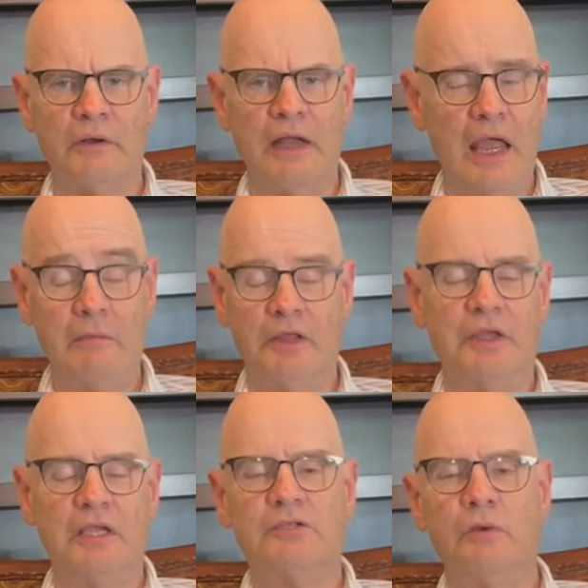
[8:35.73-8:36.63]
And Haman
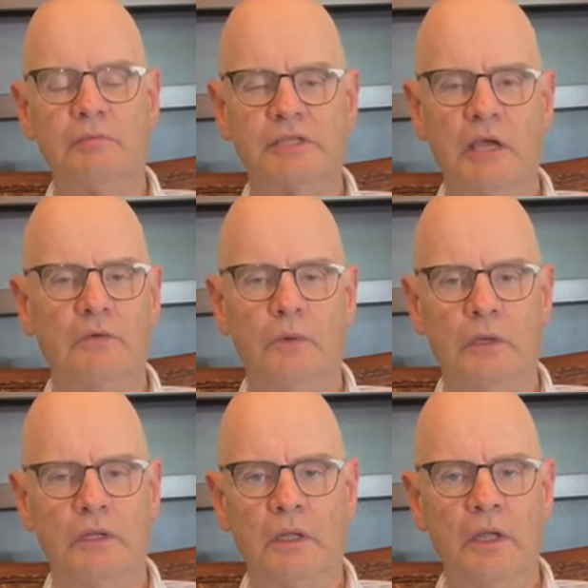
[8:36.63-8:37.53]
thinks to himself,
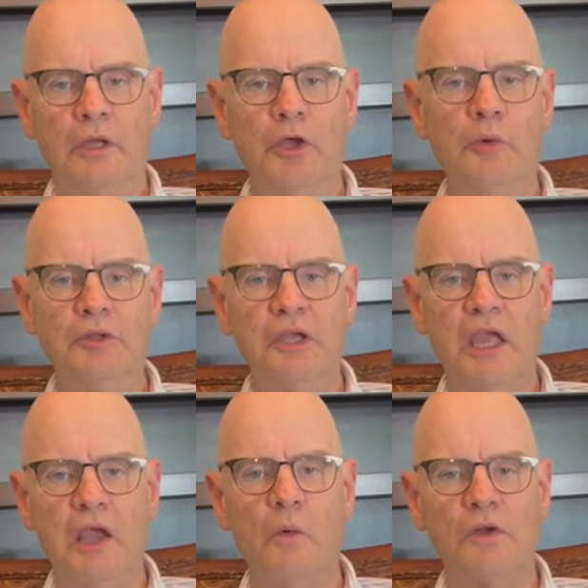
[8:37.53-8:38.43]
well, who would the
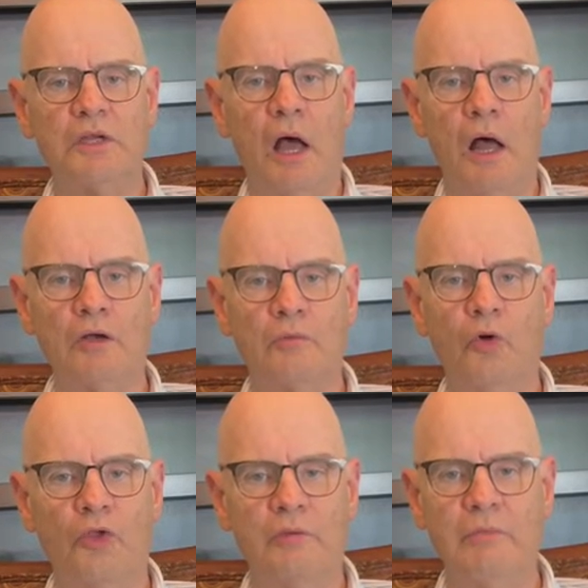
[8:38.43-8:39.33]
king want to honor
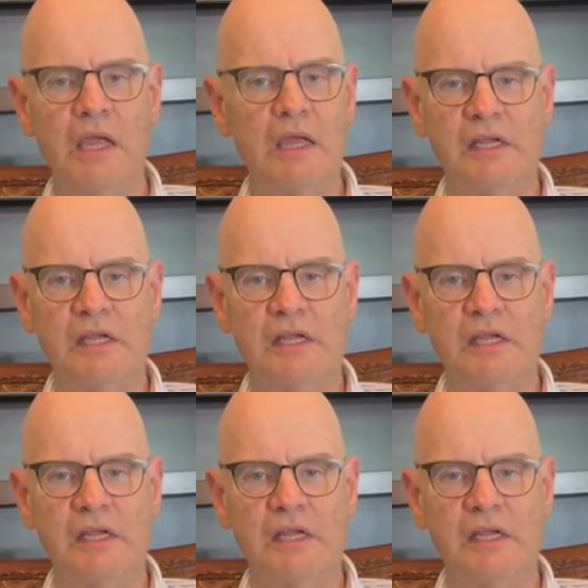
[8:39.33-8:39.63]
more than me?